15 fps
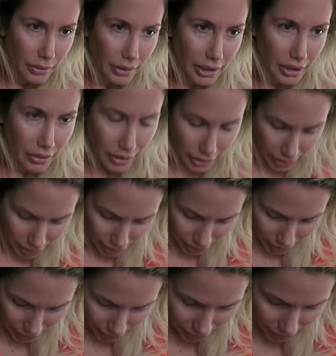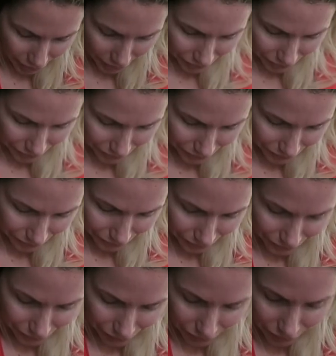Do you want me to bring the computer
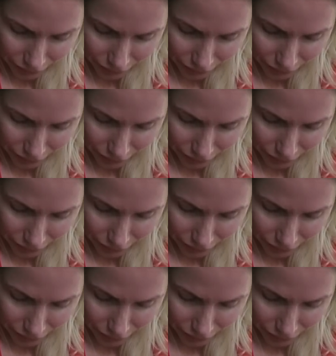closer?